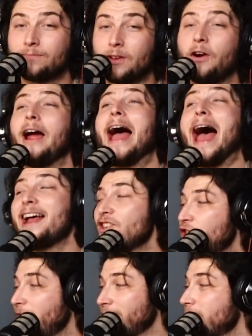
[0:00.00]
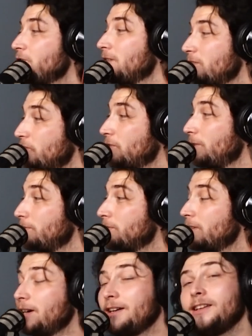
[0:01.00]
or at Chandler does jokes
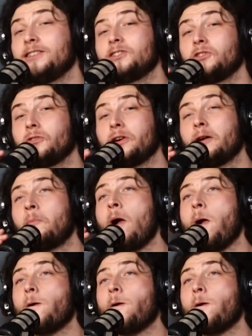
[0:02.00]
on Instagram.